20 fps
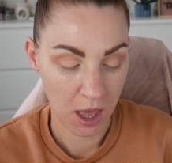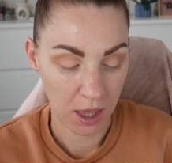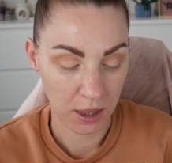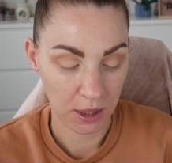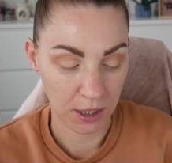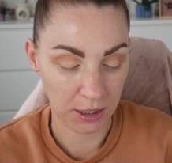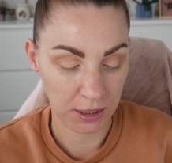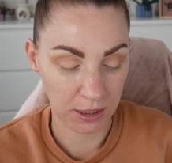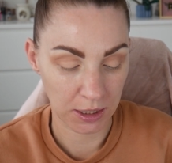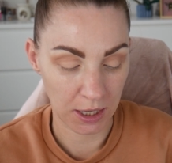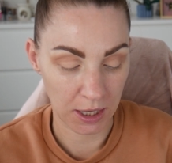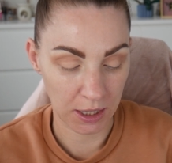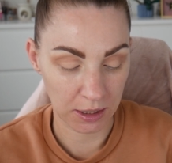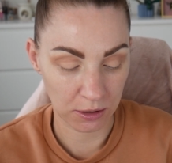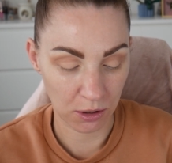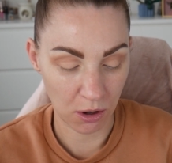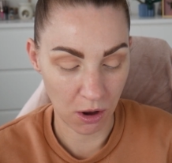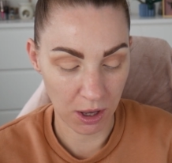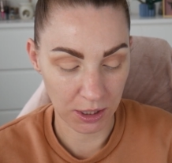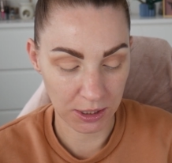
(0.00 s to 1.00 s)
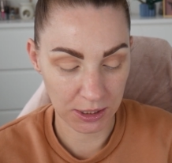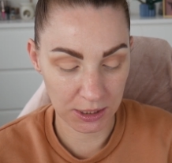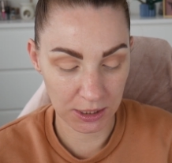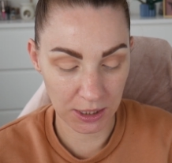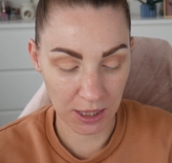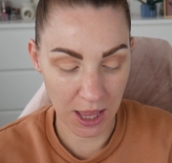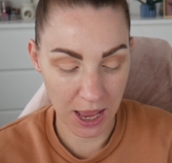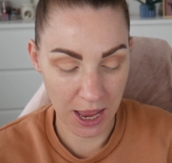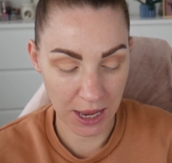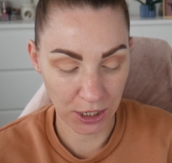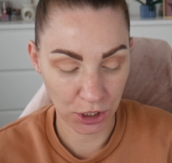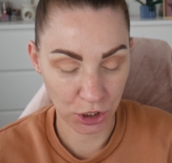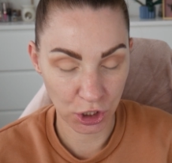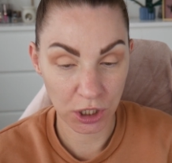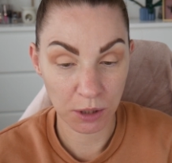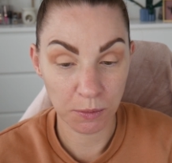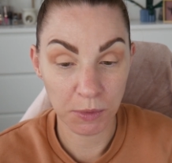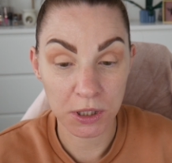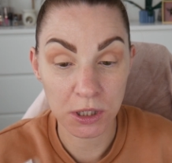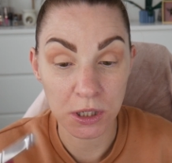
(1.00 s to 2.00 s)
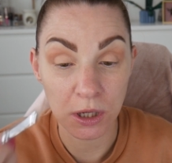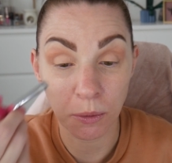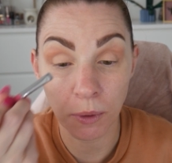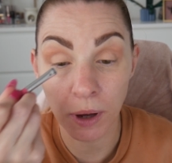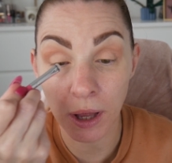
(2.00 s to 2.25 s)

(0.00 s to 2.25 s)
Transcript: This has got a slight shimmer to